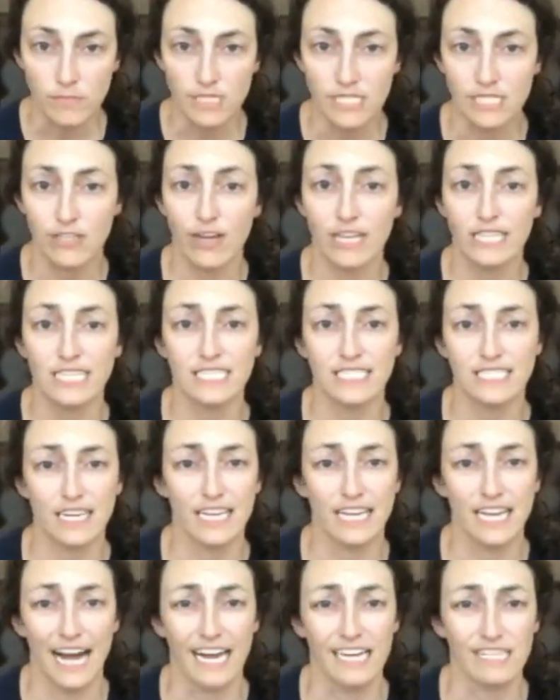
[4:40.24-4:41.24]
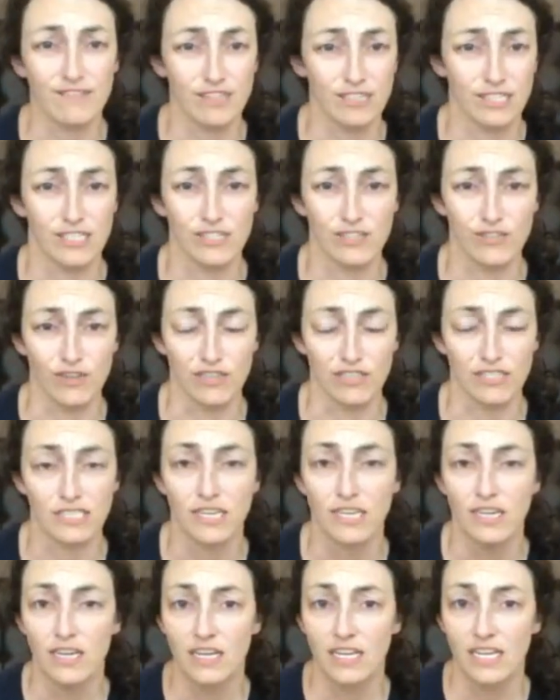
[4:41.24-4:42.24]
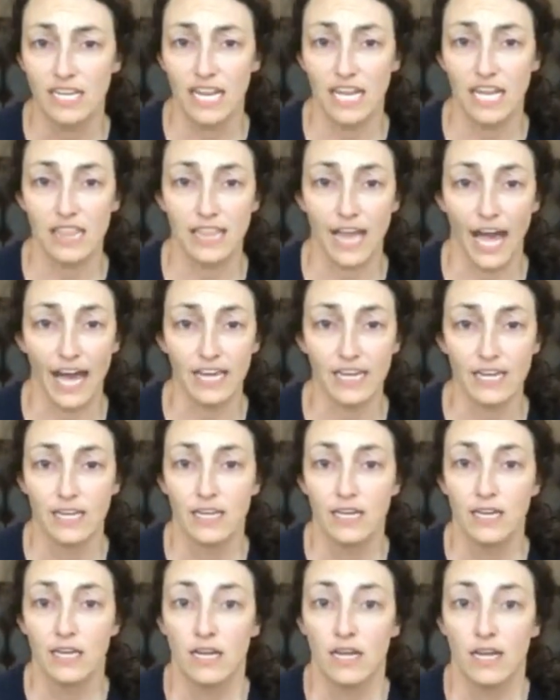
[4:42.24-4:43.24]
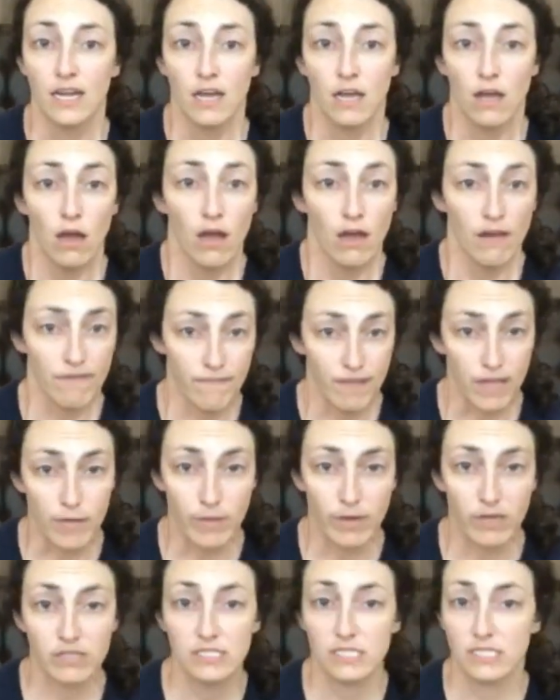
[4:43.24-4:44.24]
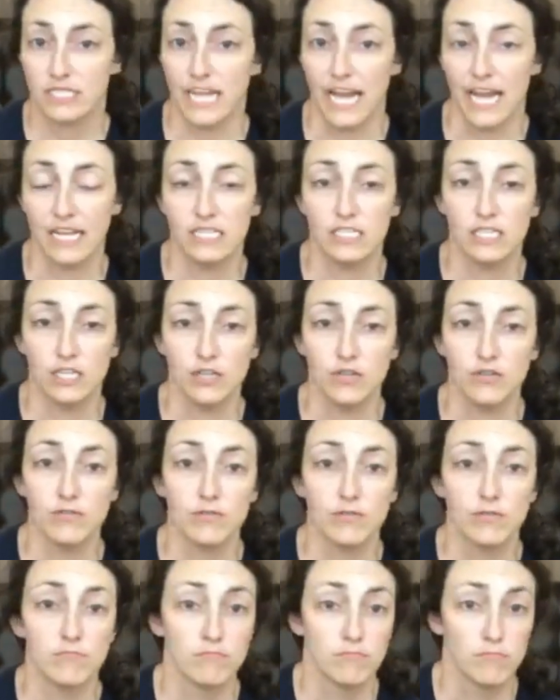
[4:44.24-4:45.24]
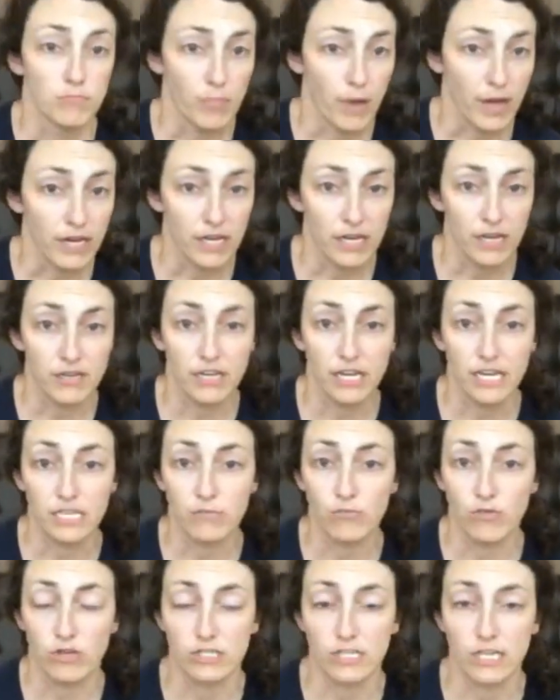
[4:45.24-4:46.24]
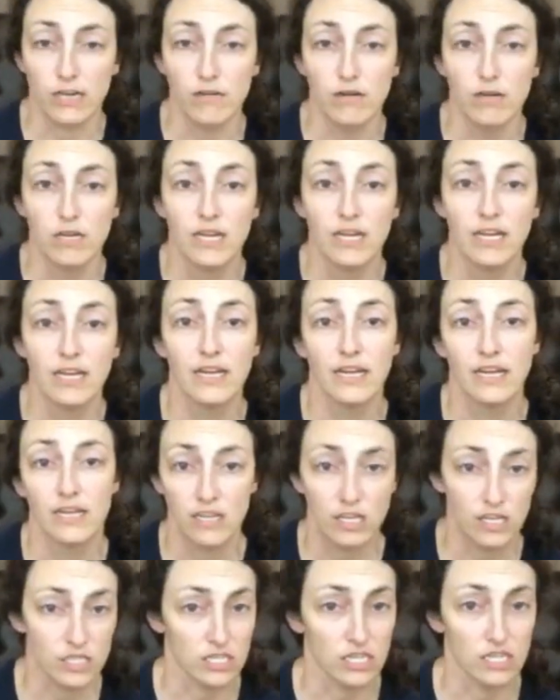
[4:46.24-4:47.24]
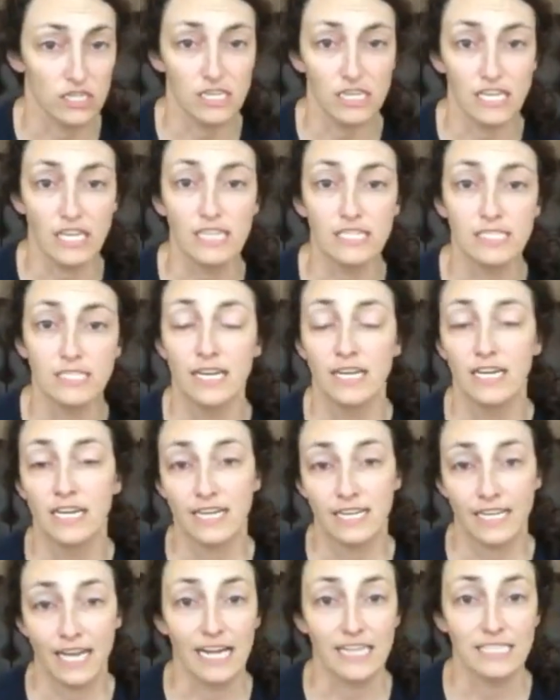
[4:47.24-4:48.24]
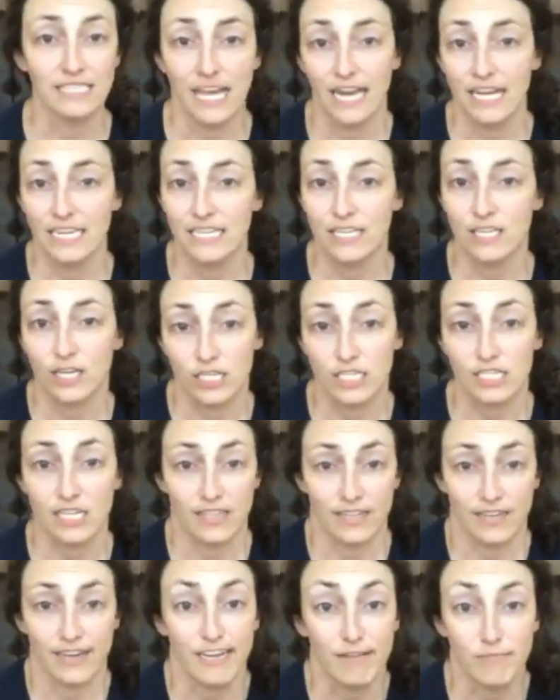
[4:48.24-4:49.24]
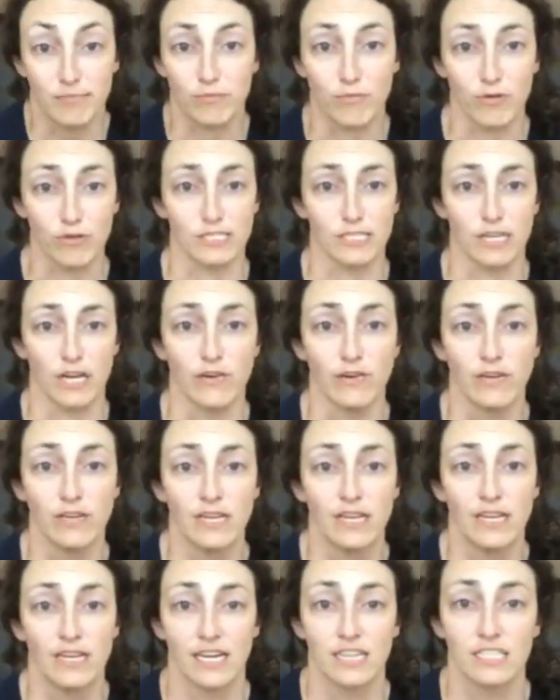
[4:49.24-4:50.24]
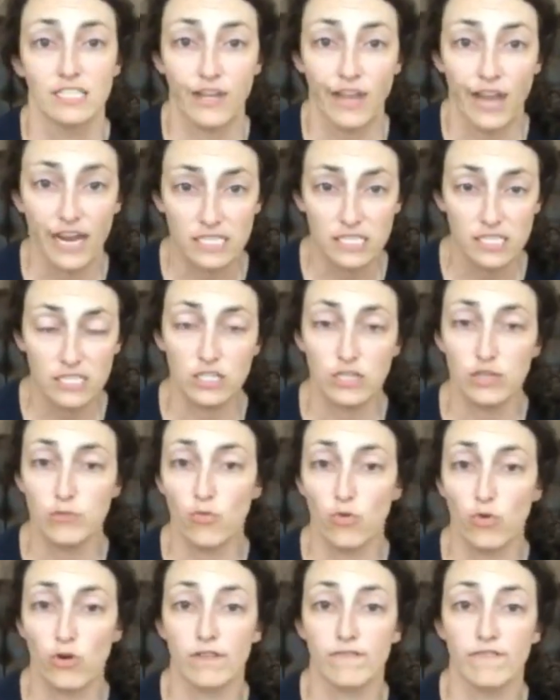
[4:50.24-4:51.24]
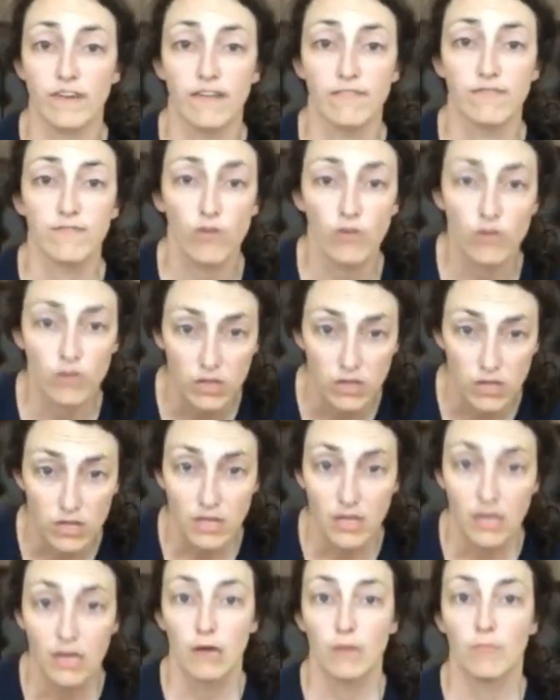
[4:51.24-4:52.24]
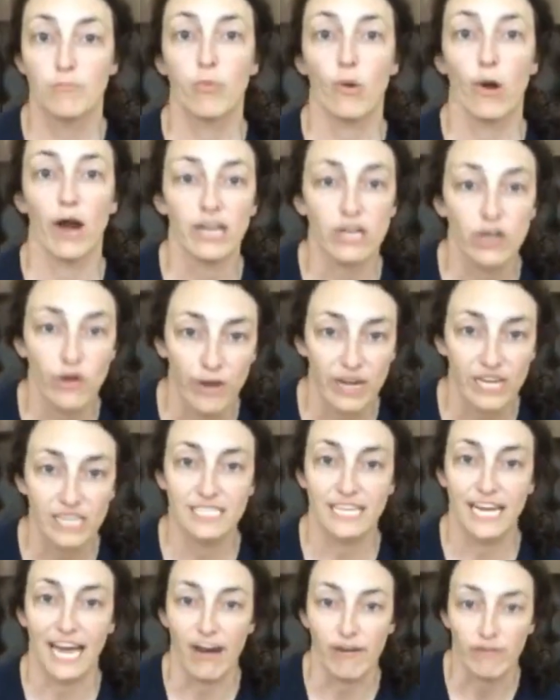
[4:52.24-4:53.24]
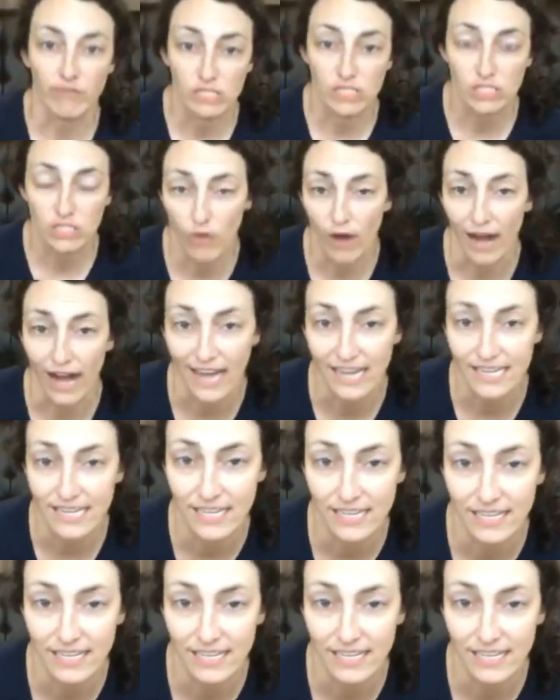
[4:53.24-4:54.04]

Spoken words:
So as I said, guys versus girls, in that, females tend to bend at your knees more so, cushion at the knees. Guys tend to cushion at their hips more so. And so you actually do more of that full butt going down squat.